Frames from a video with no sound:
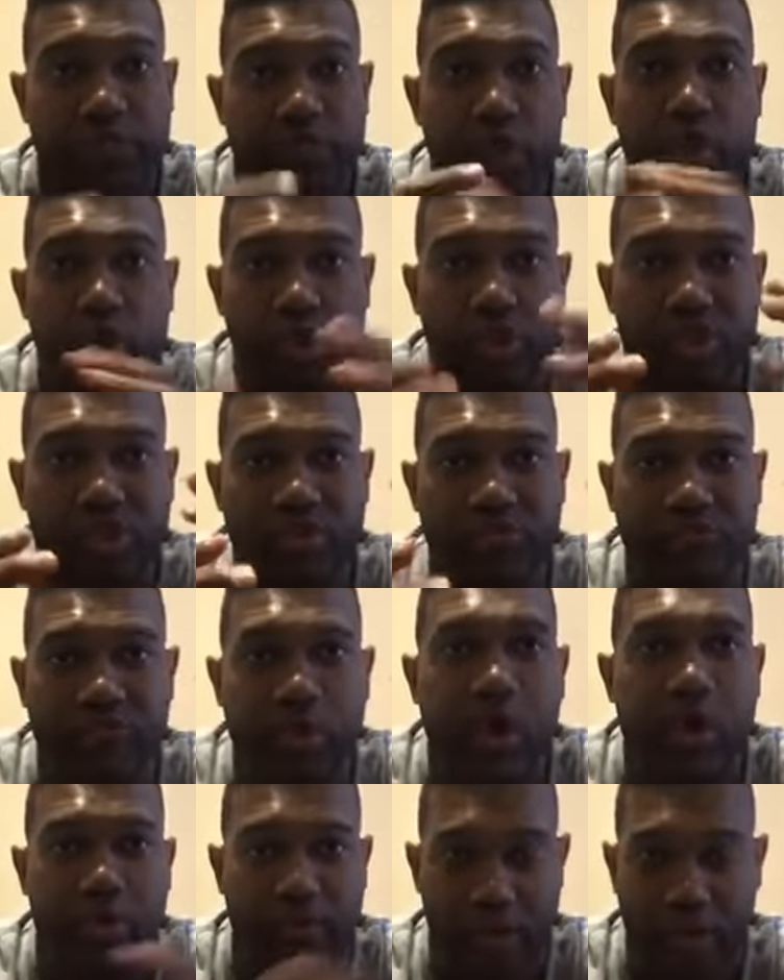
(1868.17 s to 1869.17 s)
If you're going to
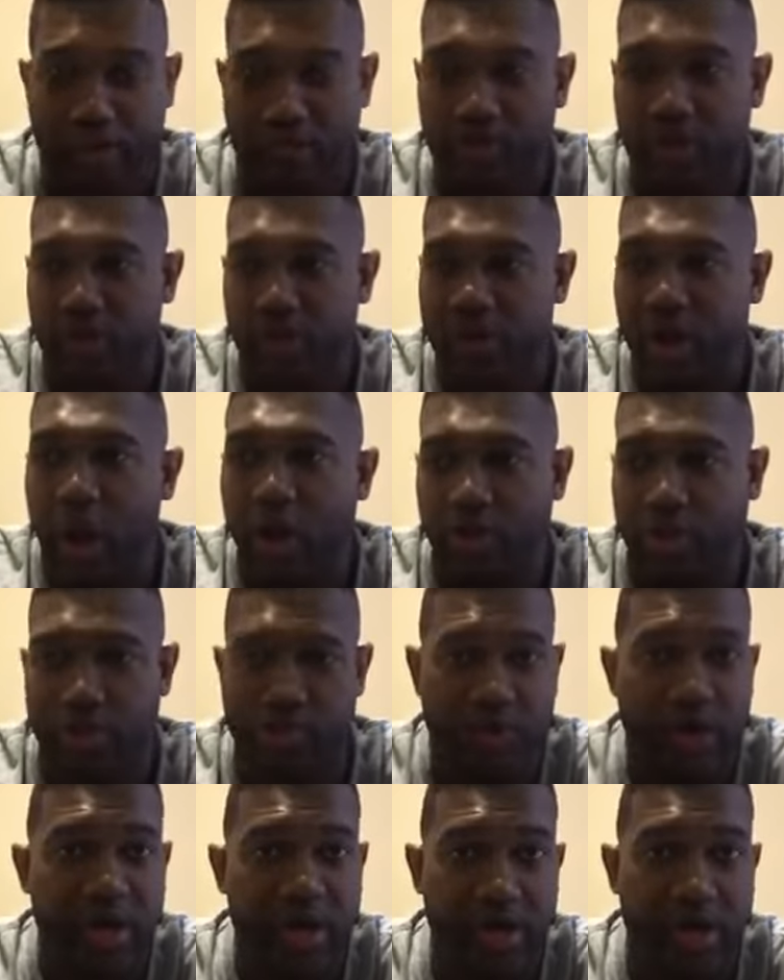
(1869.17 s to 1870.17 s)
safari, if you're in
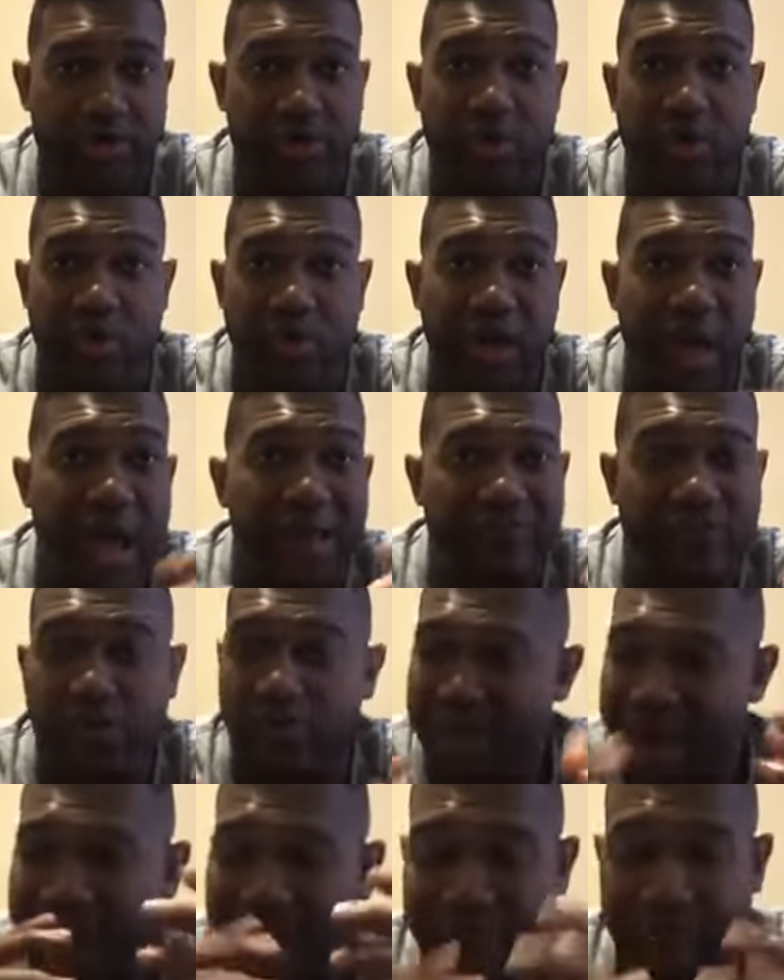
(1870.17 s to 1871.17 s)
Australia, you're going to, if you're
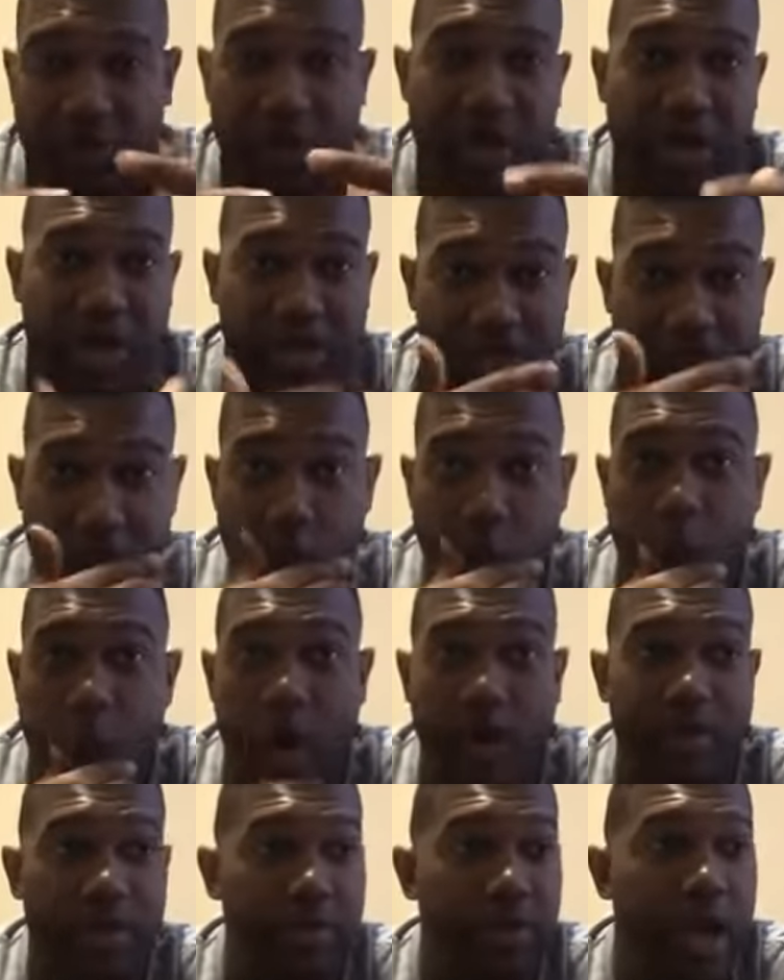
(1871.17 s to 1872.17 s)
in Africa and you're
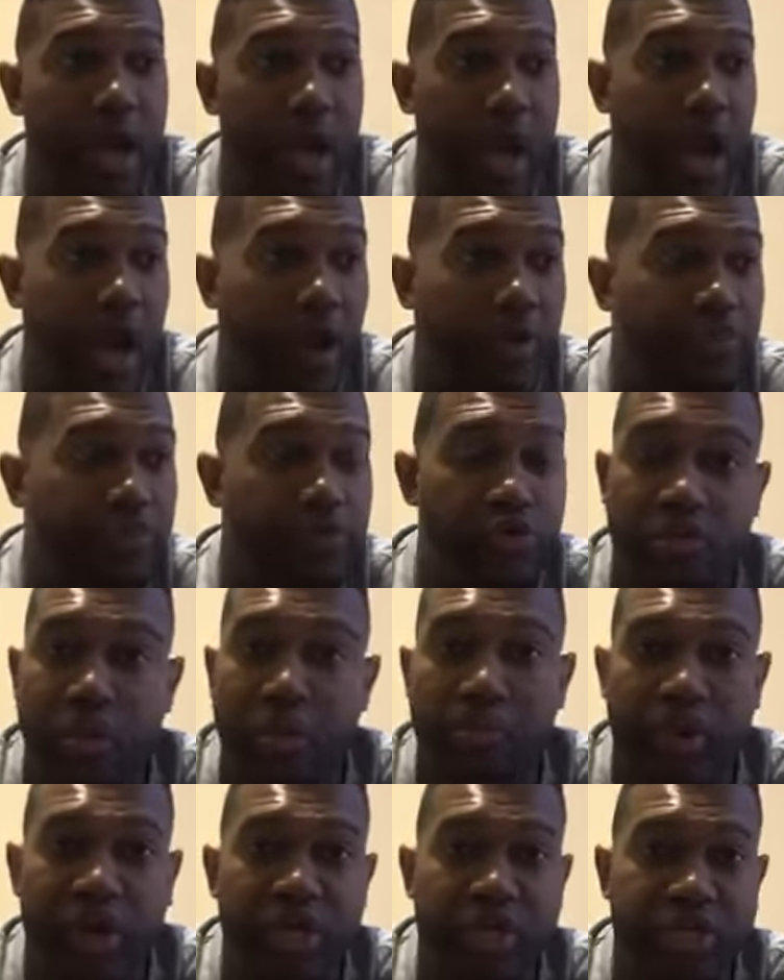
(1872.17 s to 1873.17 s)
walking uh, through the
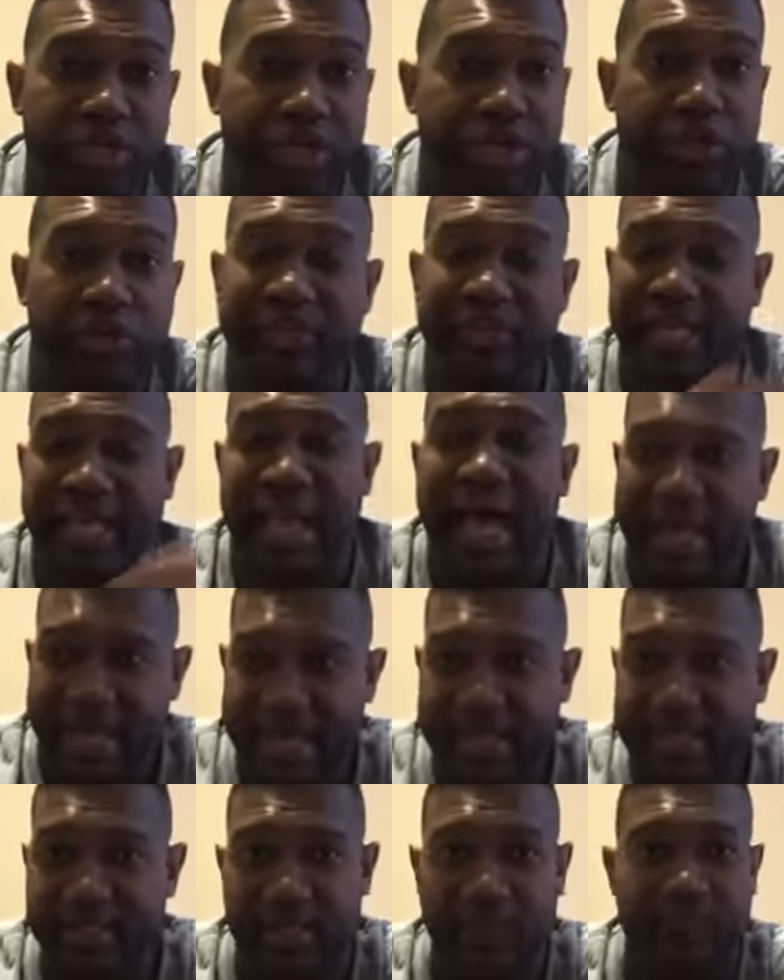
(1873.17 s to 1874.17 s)
bush and there's
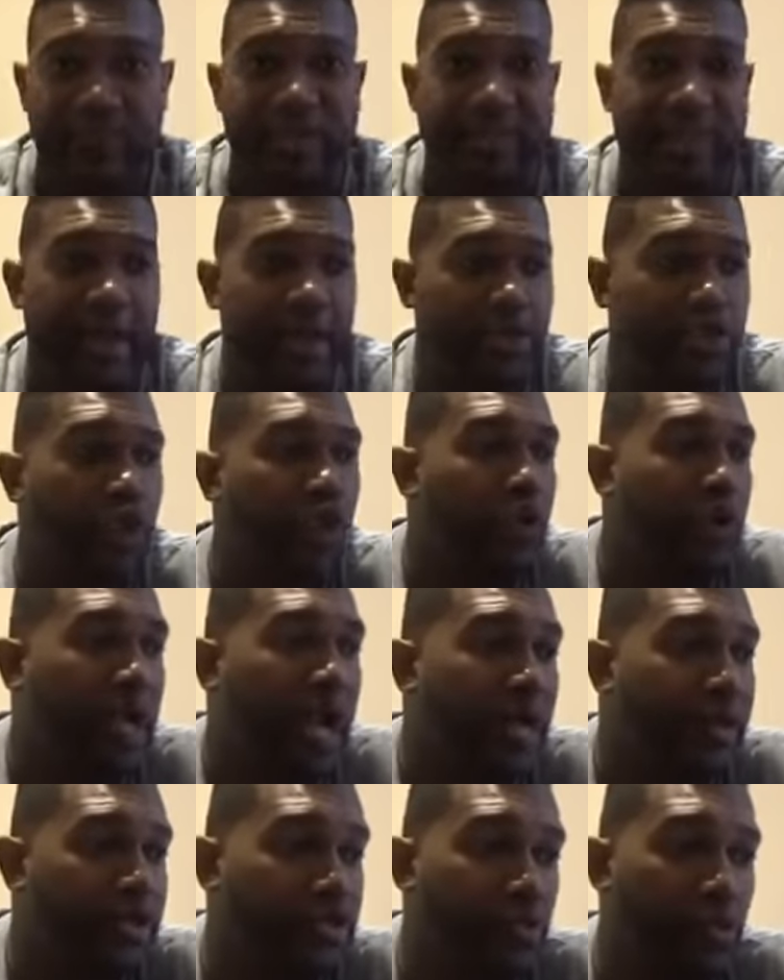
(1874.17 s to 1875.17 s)
lions, stuff like that. Tour
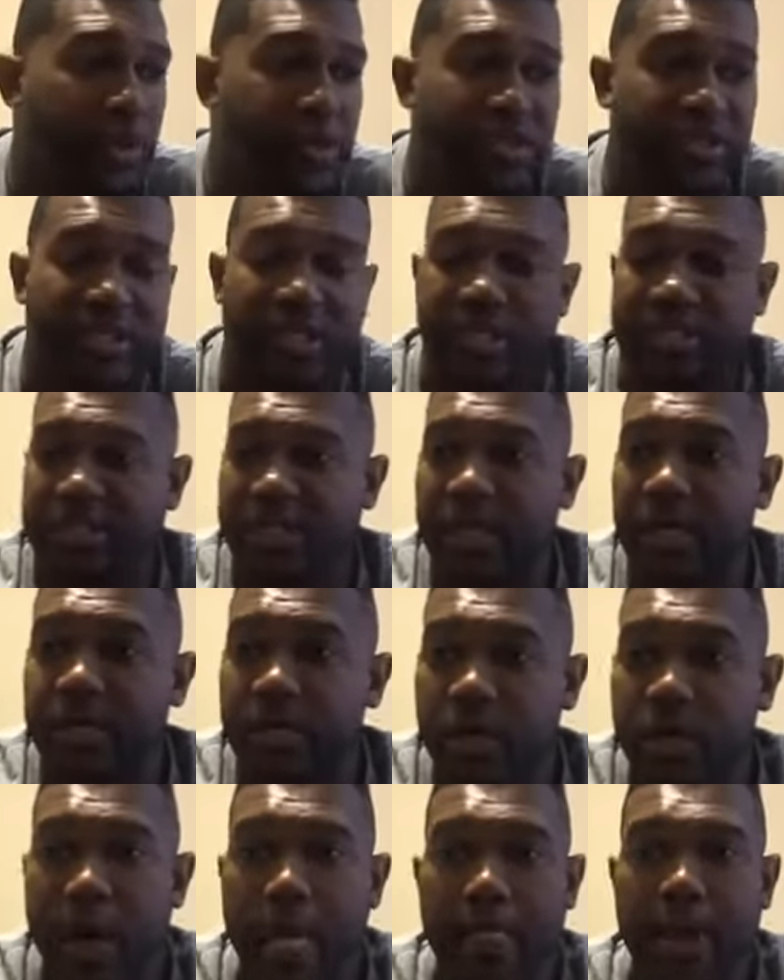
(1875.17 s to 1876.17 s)
guide is one that's going to tell
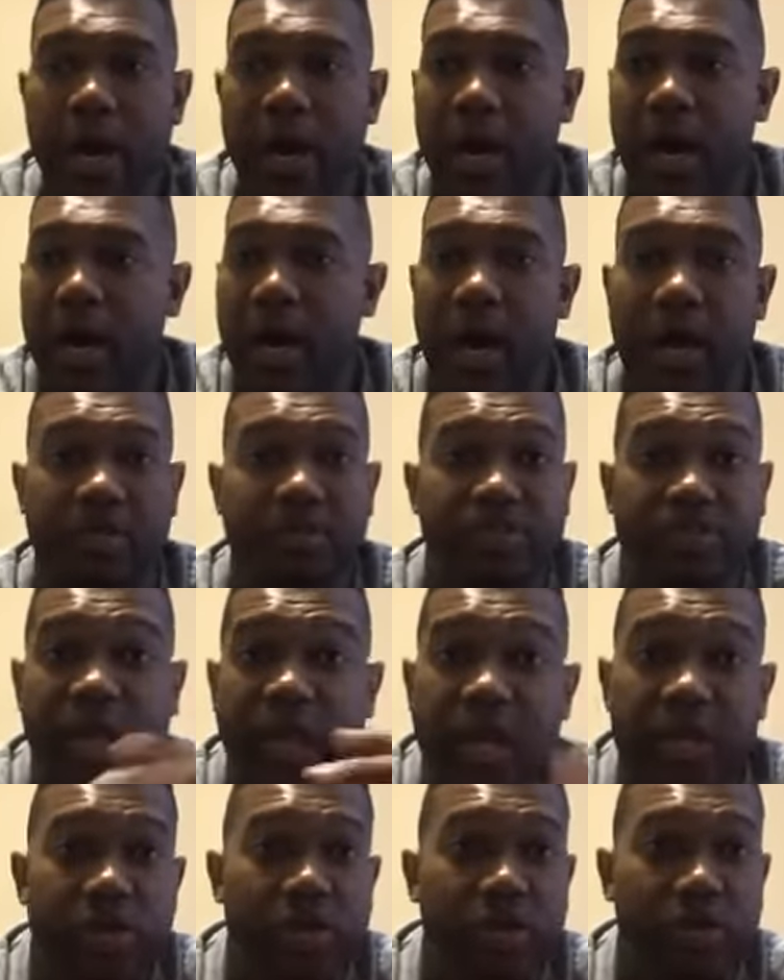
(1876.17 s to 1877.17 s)
you uh,
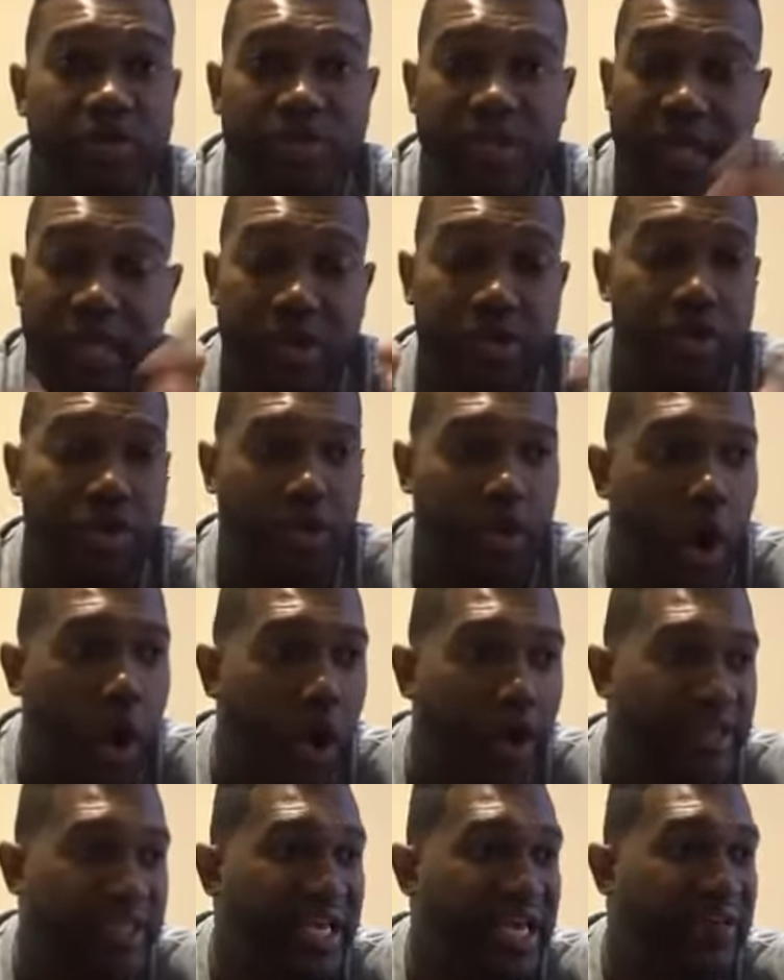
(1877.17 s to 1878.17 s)
stay in your stay in your
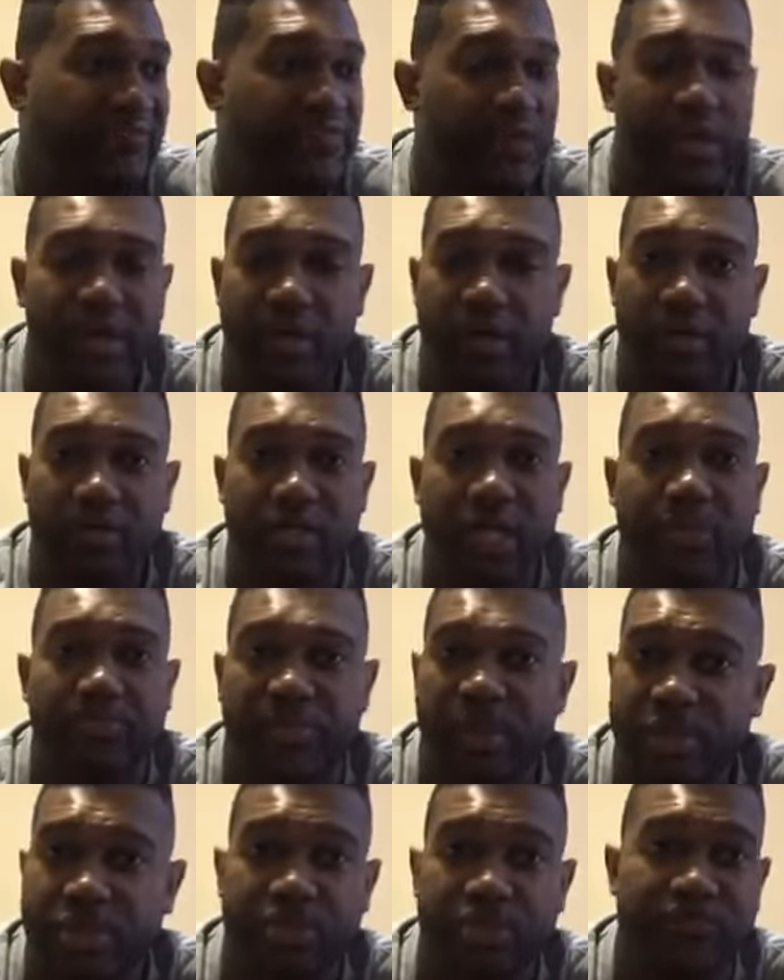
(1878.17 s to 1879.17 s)
car, take vehicle, take
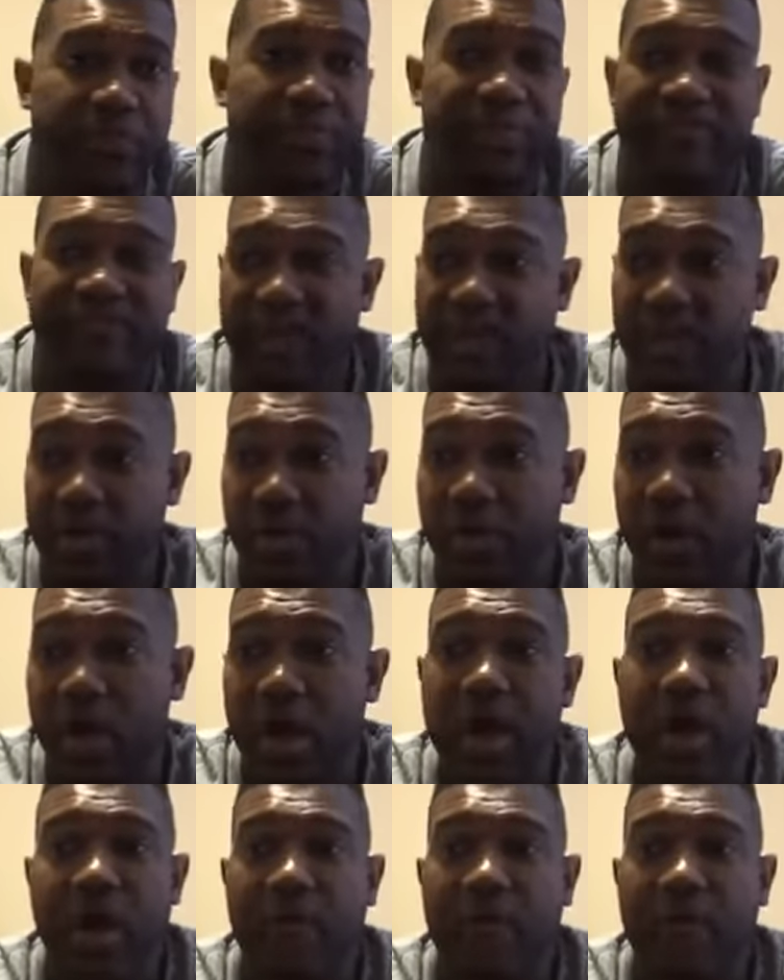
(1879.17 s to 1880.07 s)
pictures from the vehicle.